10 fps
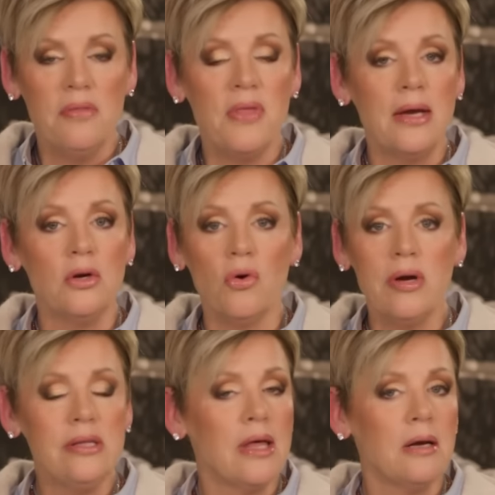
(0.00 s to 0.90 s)
That
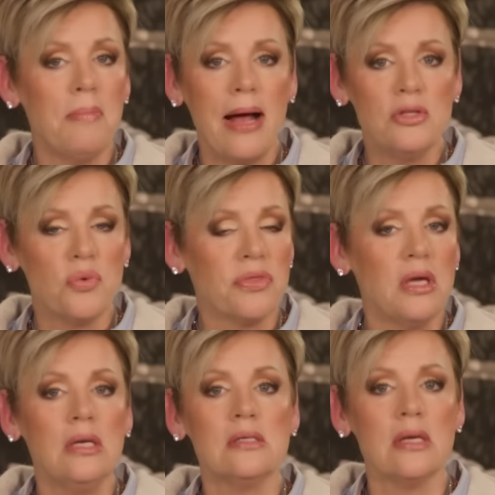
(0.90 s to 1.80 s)
anointing that abides
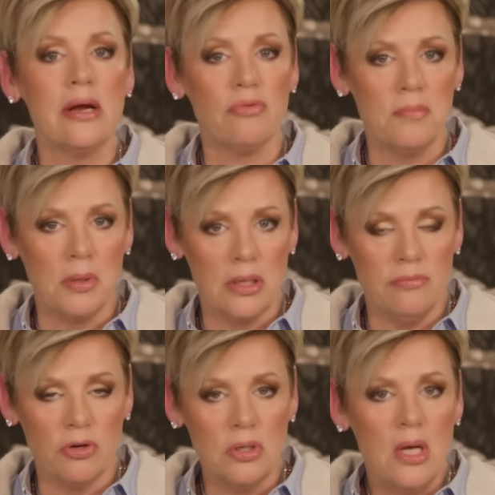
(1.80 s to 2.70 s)
within is in every believer.